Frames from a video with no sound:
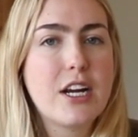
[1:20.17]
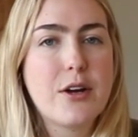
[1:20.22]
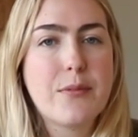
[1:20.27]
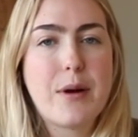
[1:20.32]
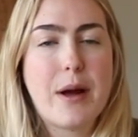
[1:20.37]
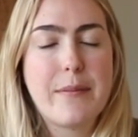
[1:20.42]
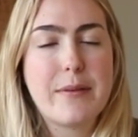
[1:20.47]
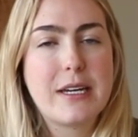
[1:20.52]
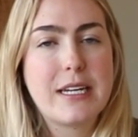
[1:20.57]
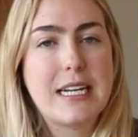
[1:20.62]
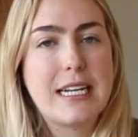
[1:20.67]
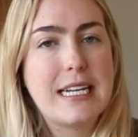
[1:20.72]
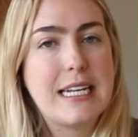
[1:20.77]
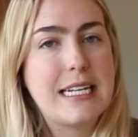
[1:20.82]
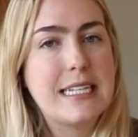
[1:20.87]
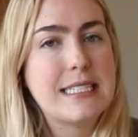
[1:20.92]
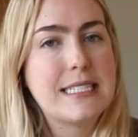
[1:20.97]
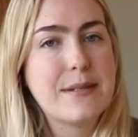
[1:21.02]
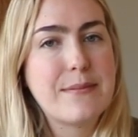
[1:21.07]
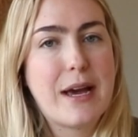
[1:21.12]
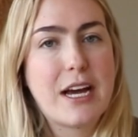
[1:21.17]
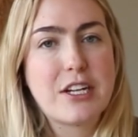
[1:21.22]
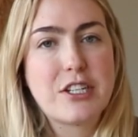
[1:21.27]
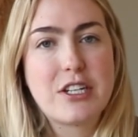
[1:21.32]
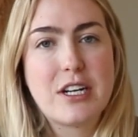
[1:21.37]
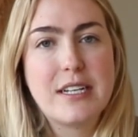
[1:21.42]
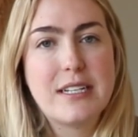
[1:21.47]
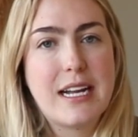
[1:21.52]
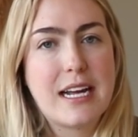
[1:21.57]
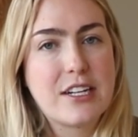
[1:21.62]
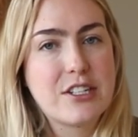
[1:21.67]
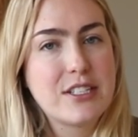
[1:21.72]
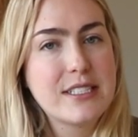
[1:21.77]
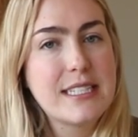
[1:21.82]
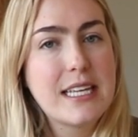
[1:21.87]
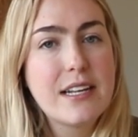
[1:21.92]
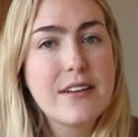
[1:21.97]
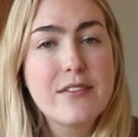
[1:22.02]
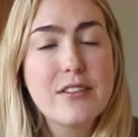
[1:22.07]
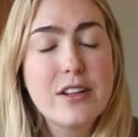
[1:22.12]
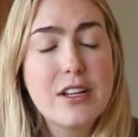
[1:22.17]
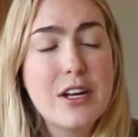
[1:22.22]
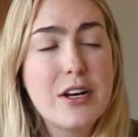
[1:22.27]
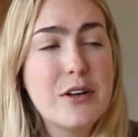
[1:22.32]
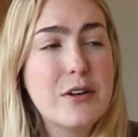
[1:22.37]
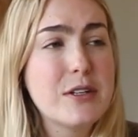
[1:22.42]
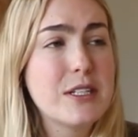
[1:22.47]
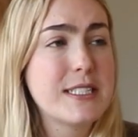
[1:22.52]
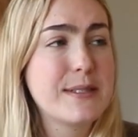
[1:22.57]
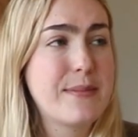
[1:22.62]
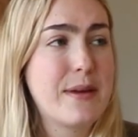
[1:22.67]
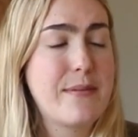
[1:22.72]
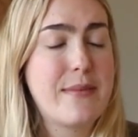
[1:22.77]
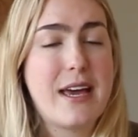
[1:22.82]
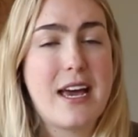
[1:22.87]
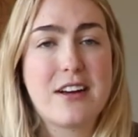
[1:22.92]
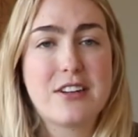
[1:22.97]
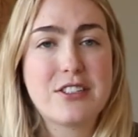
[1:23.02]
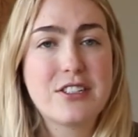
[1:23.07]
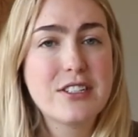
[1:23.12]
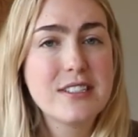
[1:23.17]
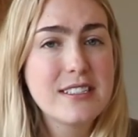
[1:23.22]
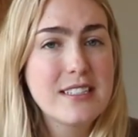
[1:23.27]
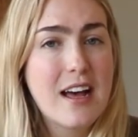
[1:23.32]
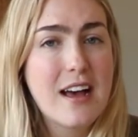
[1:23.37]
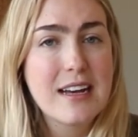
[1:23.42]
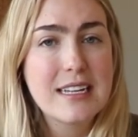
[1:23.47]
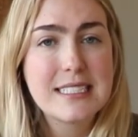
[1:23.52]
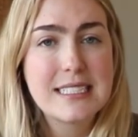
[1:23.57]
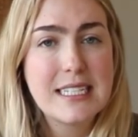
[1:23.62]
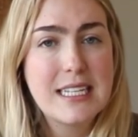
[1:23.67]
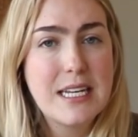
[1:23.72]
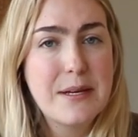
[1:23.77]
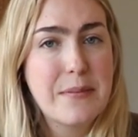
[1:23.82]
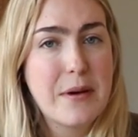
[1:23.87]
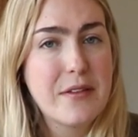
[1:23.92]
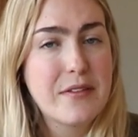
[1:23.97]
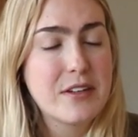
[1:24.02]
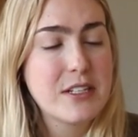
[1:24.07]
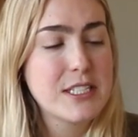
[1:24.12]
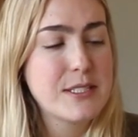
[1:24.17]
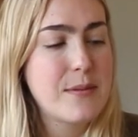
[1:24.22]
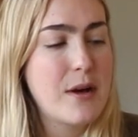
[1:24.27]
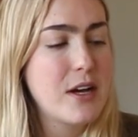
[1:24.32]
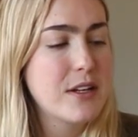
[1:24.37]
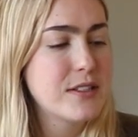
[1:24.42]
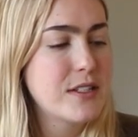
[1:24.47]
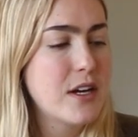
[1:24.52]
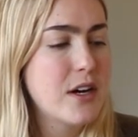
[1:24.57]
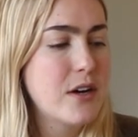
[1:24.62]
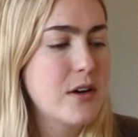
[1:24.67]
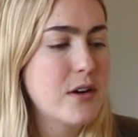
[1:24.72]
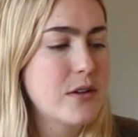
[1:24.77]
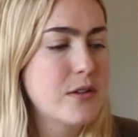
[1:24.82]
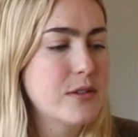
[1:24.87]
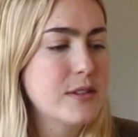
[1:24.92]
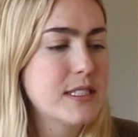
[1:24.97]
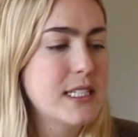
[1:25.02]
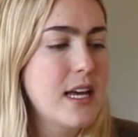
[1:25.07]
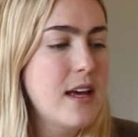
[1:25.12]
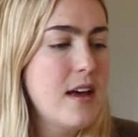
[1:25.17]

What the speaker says: You're probably going to need an extra set of clothes, maybe extra socks to keep on their small toes.